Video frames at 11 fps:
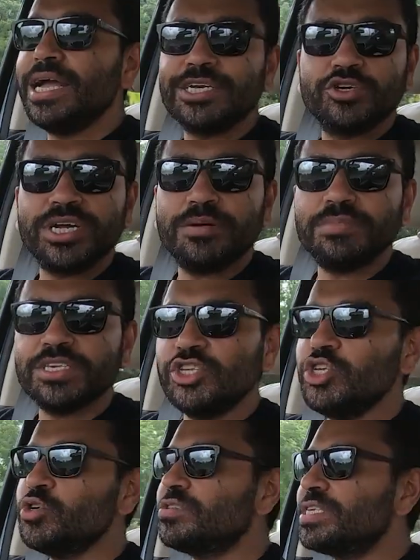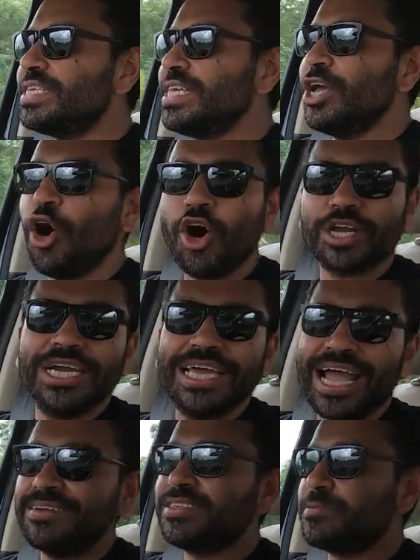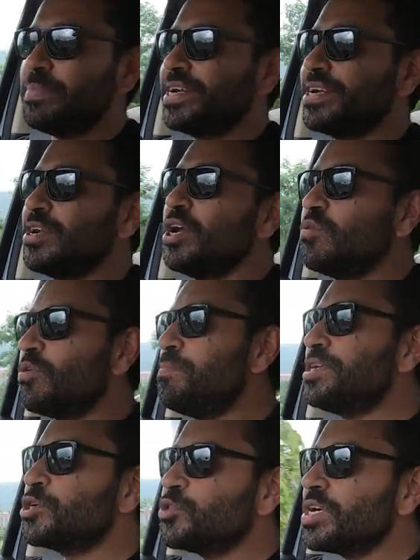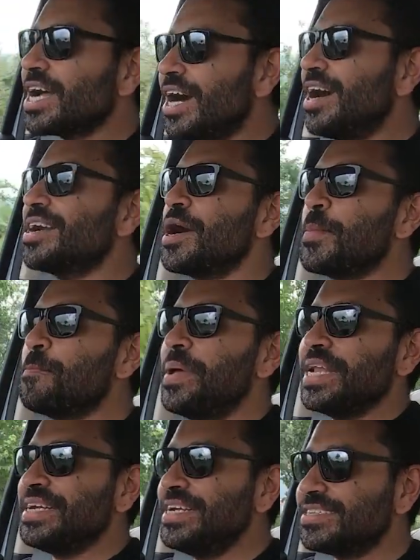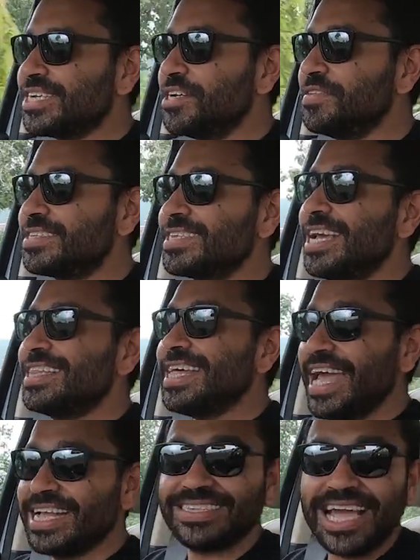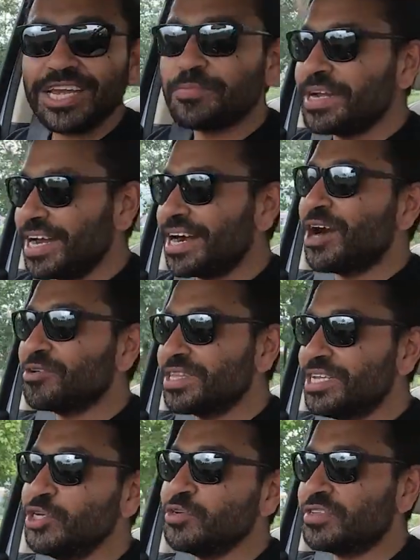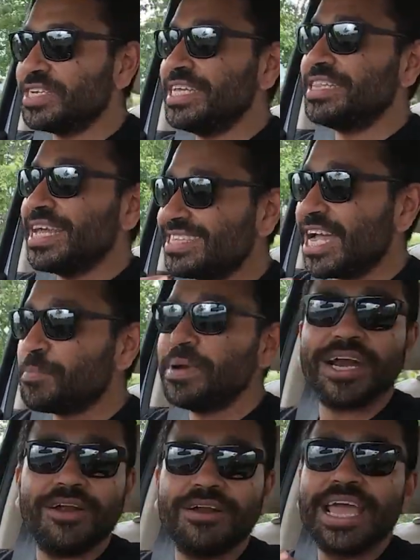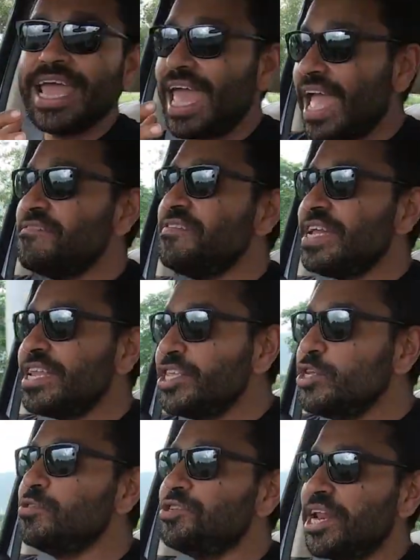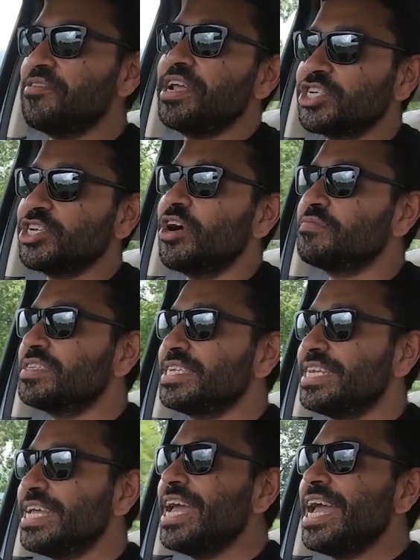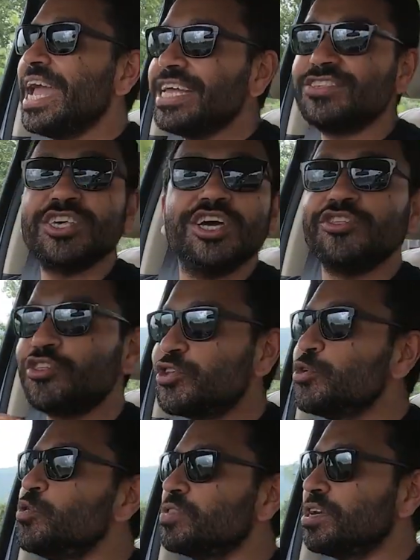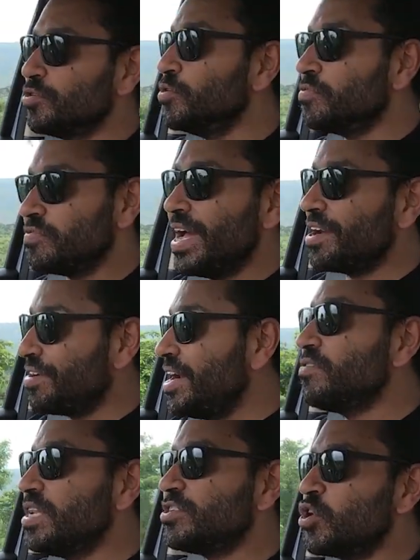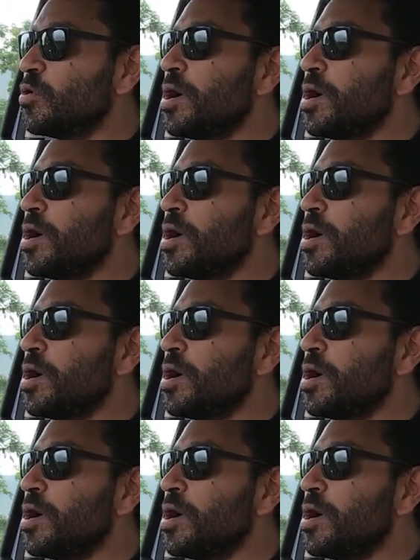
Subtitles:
To term this new City hotly anticipated would be to do the car a big disservice. The excitement around the new City, the excitement around every new generation of the City is through the roof, and rightfully so,